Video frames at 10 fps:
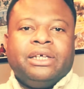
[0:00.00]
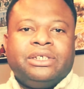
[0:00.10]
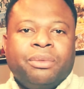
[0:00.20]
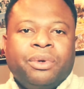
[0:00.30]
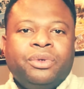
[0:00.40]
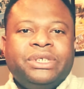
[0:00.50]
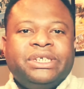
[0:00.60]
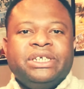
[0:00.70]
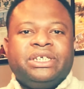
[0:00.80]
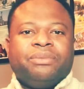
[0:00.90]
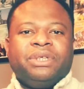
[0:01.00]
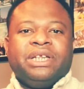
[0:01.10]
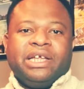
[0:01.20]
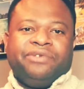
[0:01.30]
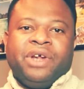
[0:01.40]
someone who sees
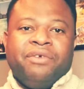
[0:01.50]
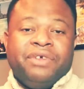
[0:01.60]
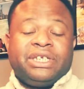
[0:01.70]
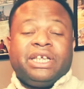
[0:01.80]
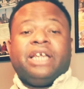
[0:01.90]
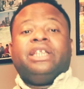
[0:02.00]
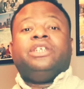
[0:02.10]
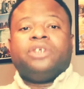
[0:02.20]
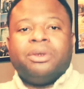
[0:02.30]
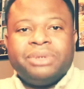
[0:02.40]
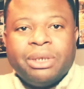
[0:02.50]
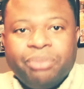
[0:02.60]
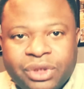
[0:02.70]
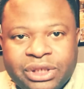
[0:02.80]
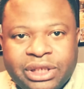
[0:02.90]
something that is very risky and then jumps
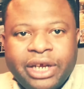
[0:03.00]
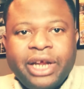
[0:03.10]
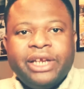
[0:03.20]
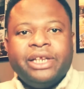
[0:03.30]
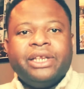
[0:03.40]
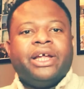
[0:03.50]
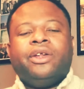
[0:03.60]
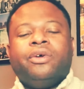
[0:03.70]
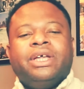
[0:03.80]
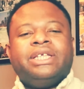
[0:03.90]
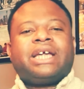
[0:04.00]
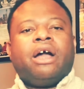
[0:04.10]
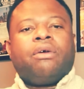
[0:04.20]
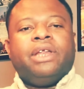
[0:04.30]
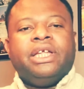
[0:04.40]
and puts their head in there. No, it's
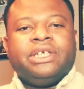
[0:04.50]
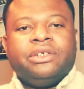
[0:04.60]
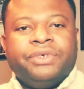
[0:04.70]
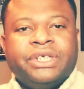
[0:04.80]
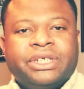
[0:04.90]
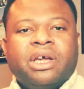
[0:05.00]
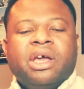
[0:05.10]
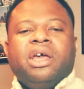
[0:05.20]
calculated risk.